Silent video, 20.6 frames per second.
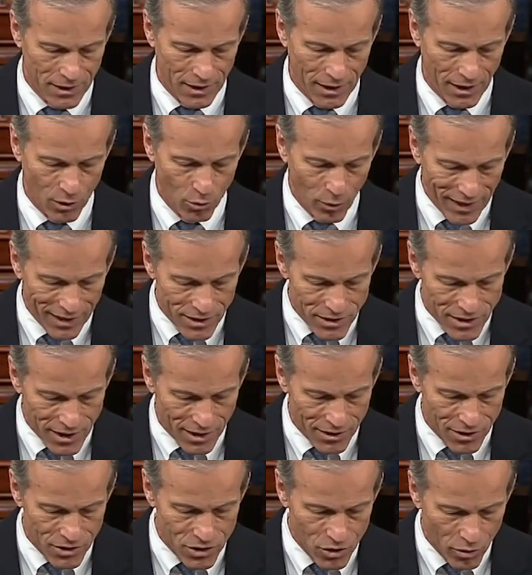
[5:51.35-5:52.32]
And we
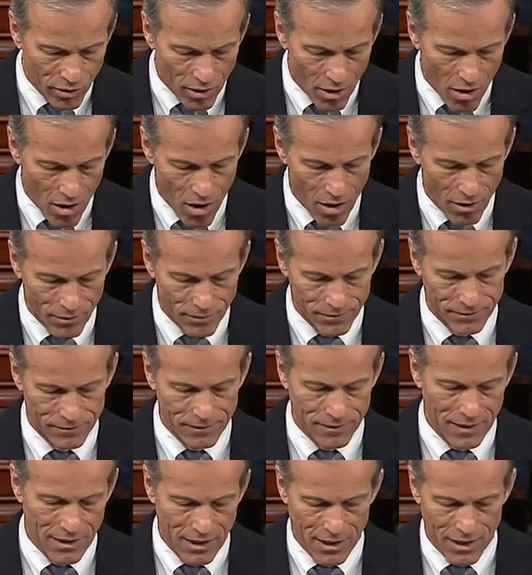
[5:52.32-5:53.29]
intend to do it
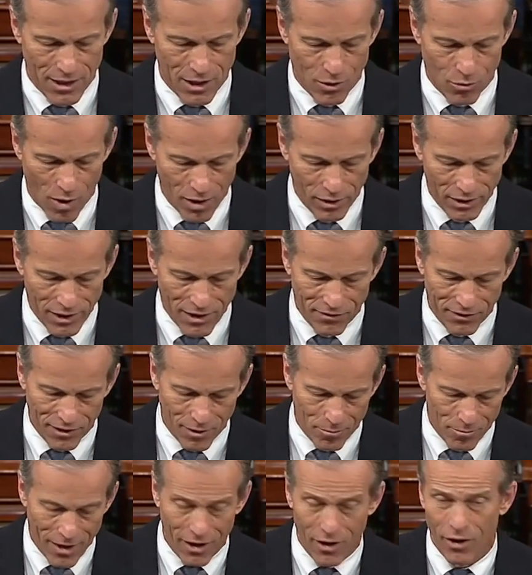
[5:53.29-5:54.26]
all while leaving
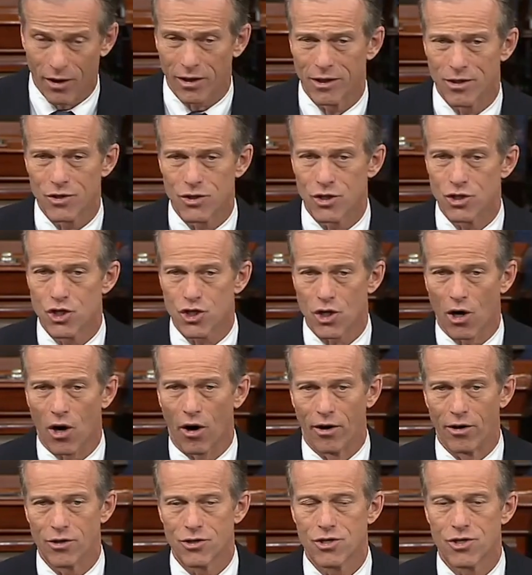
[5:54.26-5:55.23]
Americans in
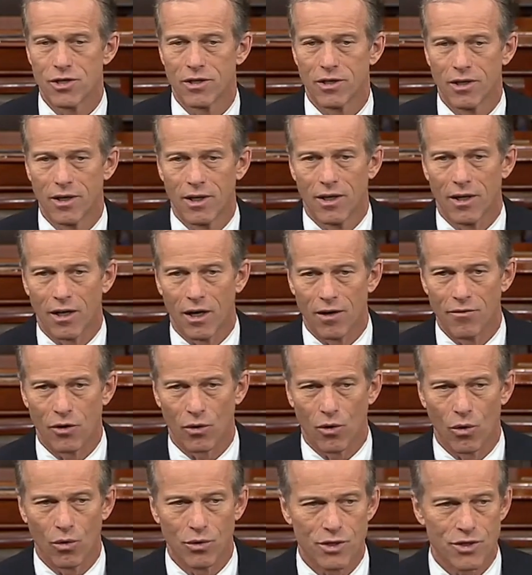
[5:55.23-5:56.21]
charge of
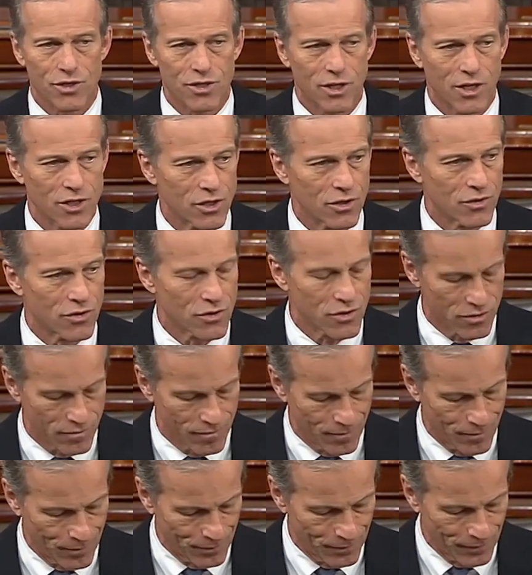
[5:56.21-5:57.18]
their own decisions.
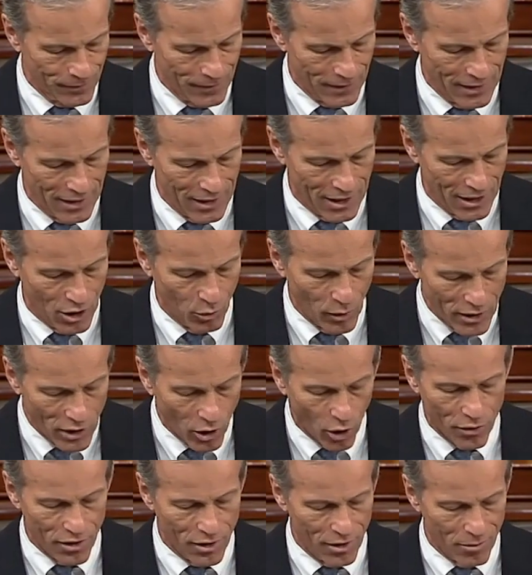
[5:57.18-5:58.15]
We
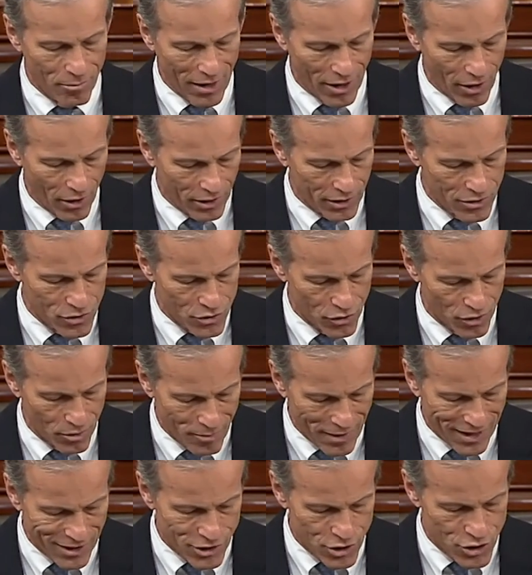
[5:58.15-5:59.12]
know that Americans are the
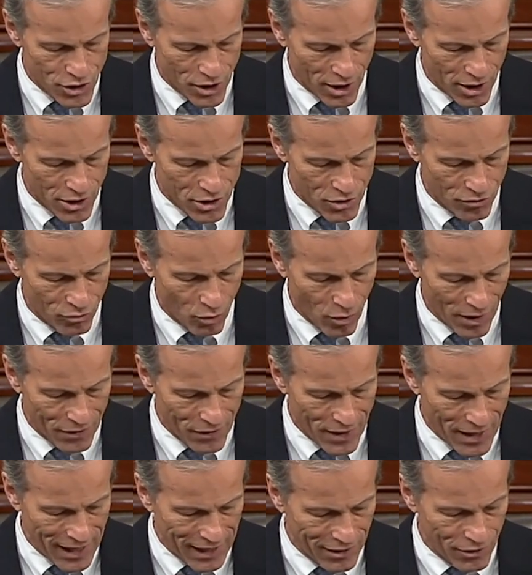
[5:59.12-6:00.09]
best judge of what
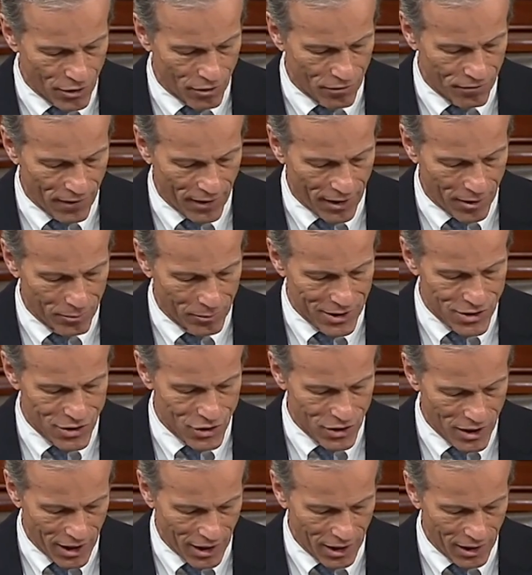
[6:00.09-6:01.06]
they and their families
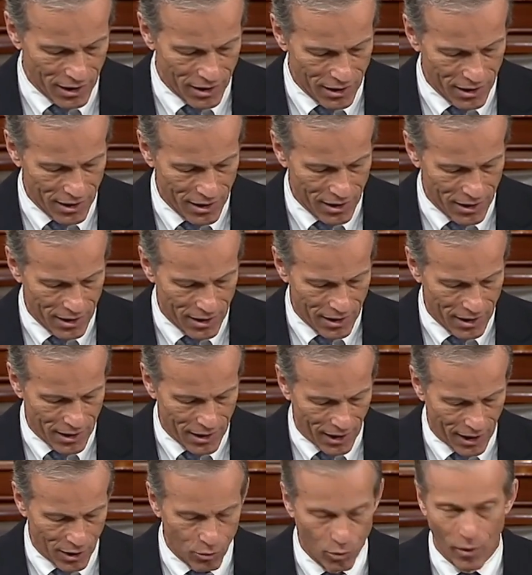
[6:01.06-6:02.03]
need
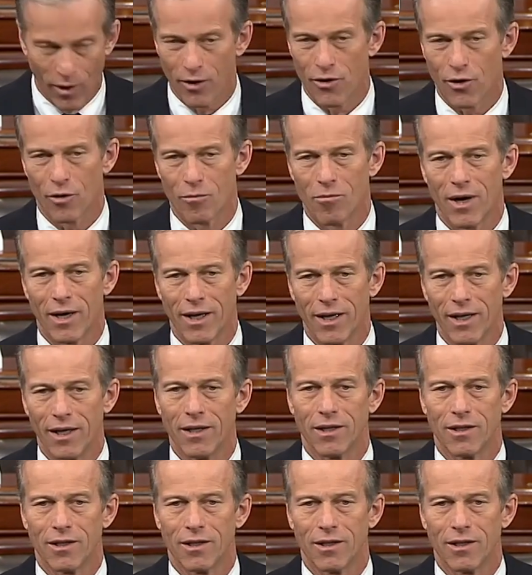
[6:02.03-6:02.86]
and where their money